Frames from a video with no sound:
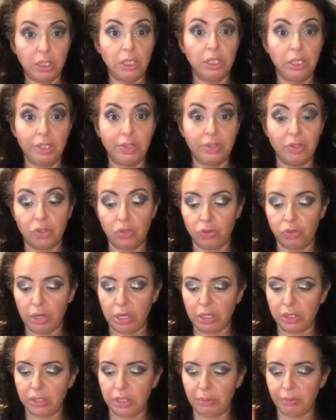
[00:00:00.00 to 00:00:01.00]
is a
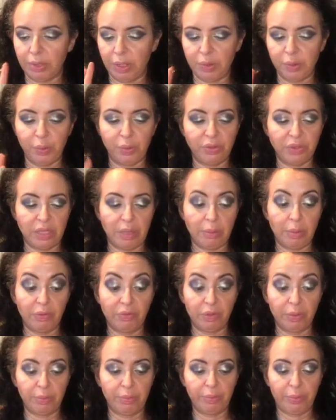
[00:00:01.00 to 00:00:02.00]
struggle sometimes with some of
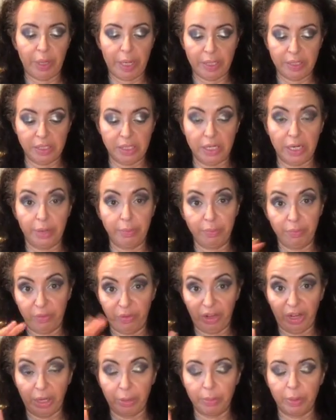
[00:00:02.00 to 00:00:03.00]
the brands that I'm
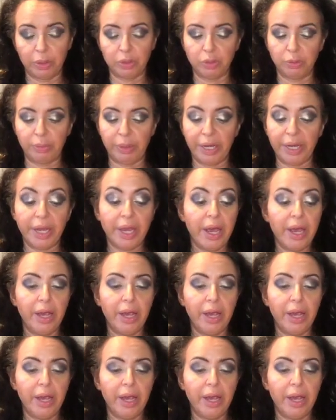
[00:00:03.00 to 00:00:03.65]
thinking about to buy.